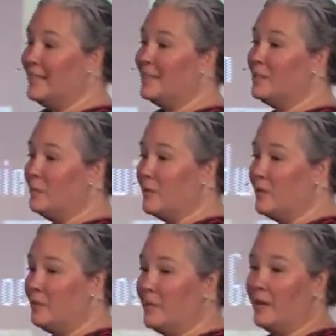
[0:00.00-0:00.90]
This is
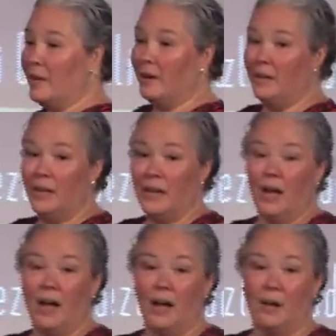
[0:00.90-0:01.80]
when you hear
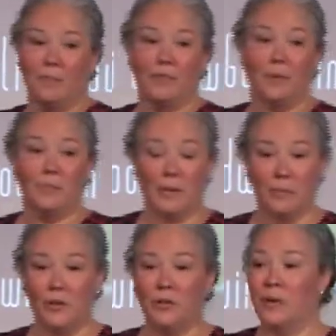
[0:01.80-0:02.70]
from
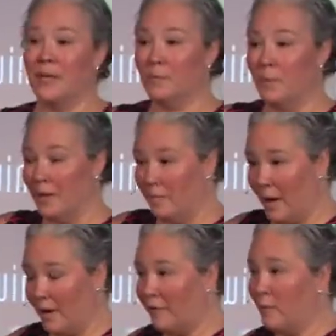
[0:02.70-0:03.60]
someone who has been in
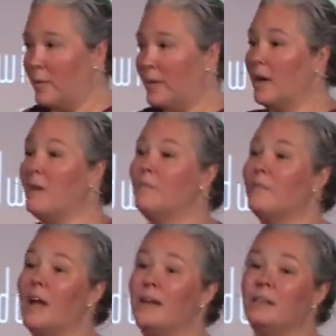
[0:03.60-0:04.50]
bed for a week, I'm
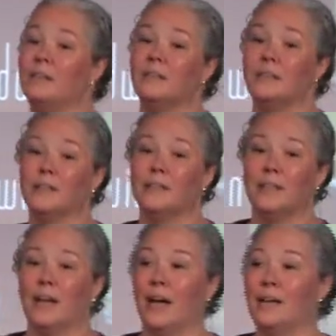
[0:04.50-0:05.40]
fine.
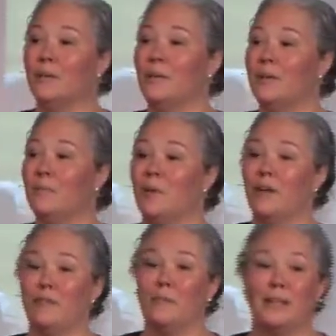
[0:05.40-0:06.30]
I don't need
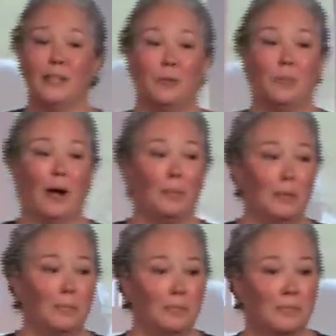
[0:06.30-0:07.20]
prayer for my little
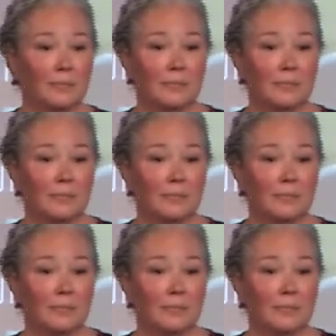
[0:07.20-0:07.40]
problem.